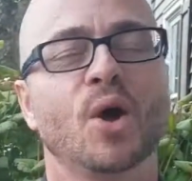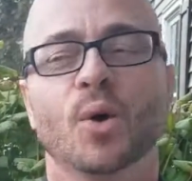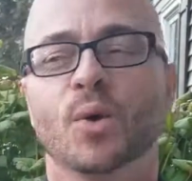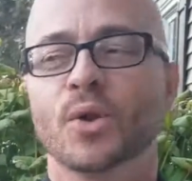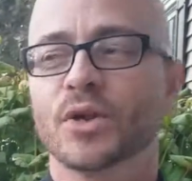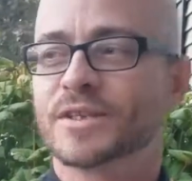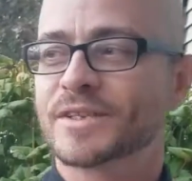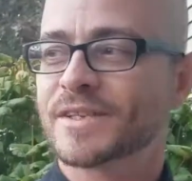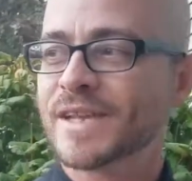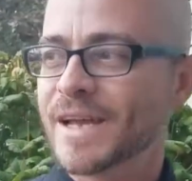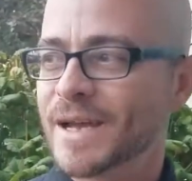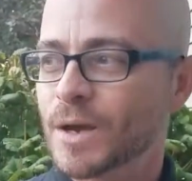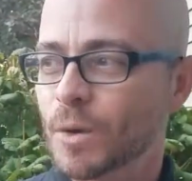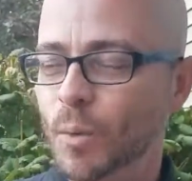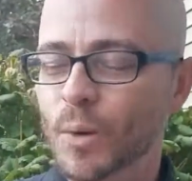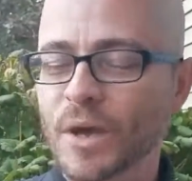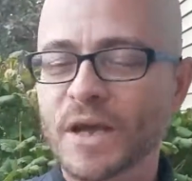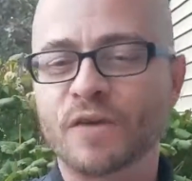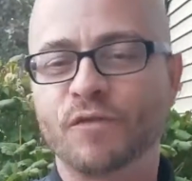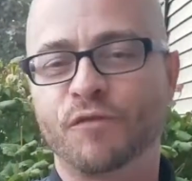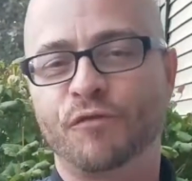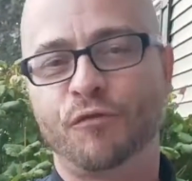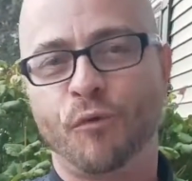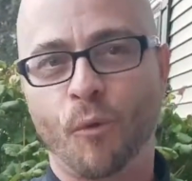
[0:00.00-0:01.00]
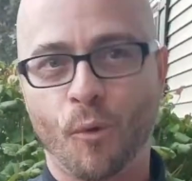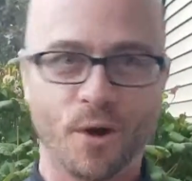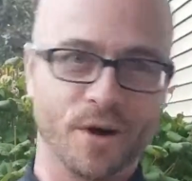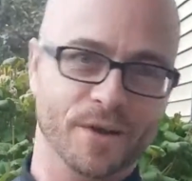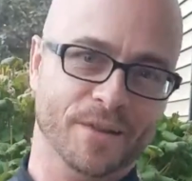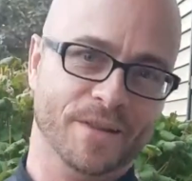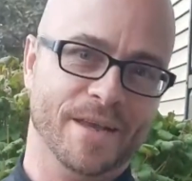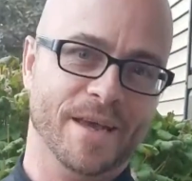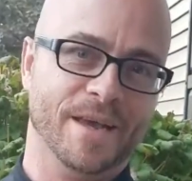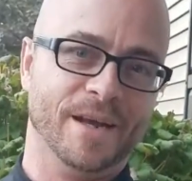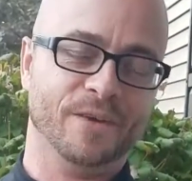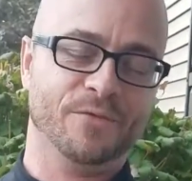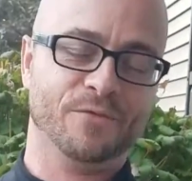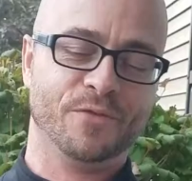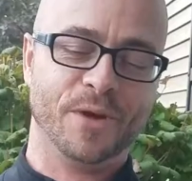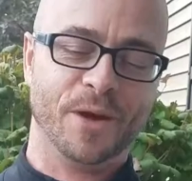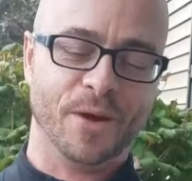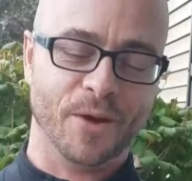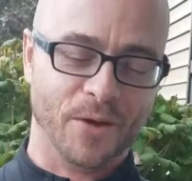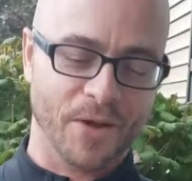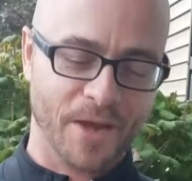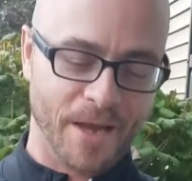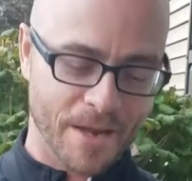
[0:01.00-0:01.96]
well, it's like week 4 in the NFL,